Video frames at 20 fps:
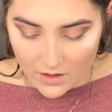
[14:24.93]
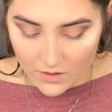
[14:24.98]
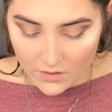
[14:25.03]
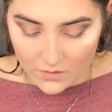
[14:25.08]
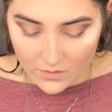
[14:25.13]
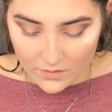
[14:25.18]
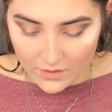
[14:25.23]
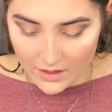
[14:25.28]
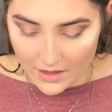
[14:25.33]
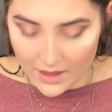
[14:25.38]

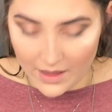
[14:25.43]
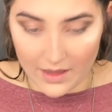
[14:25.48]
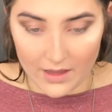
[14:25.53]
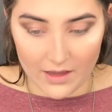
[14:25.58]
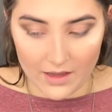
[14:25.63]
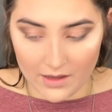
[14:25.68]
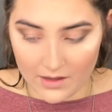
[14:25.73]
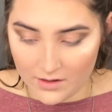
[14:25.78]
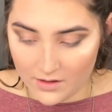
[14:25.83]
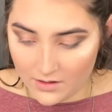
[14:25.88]

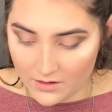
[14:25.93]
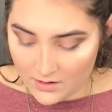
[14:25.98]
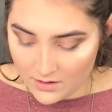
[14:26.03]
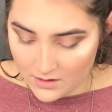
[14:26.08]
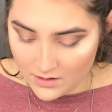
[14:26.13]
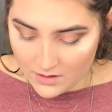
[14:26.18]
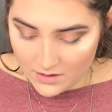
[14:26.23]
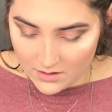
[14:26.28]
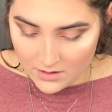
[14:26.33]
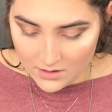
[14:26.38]
Okay.
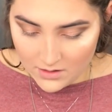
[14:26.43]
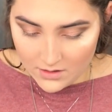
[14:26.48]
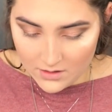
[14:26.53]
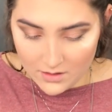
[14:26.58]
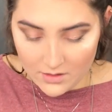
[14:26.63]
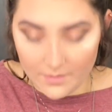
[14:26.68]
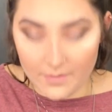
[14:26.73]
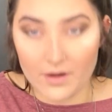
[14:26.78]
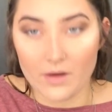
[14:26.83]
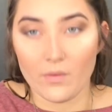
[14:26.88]

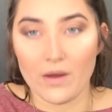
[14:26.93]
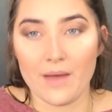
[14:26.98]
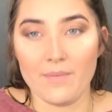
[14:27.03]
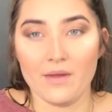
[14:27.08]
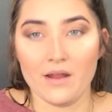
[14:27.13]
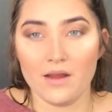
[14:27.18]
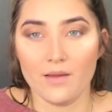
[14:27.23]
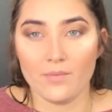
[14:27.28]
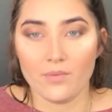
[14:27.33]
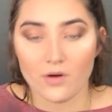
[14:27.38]
I'm going to wipe
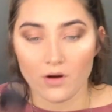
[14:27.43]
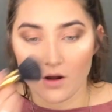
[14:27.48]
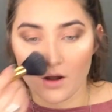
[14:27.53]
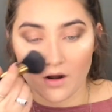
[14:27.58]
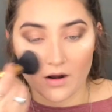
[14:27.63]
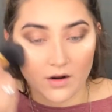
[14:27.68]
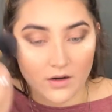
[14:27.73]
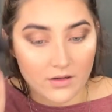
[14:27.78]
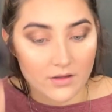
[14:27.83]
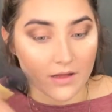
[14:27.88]
any
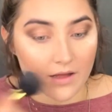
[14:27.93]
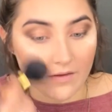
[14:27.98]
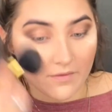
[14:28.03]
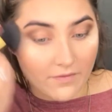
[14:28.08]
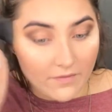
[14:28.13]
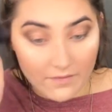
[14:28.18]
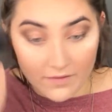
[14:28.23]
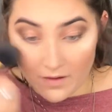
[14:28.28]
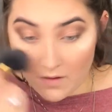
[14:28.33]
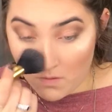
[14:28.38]
product that
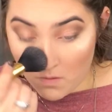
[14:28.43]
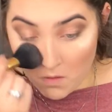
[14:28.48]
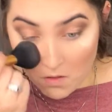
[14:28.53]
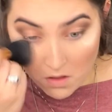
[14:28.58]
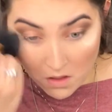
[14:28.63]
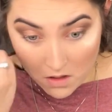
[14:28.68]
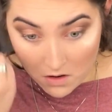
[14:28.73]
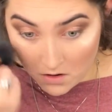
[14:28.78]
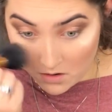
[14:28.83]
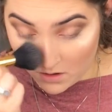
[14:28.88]

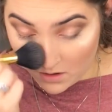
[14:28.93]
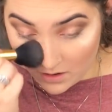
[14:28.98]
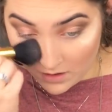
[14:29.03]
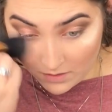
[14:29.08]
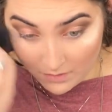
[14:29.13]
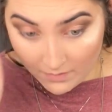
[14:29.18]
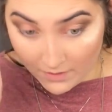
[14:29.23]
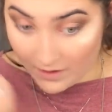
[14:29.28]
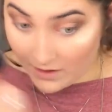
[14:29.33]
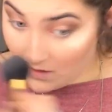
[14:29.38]
fell
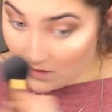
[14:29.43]
underneath my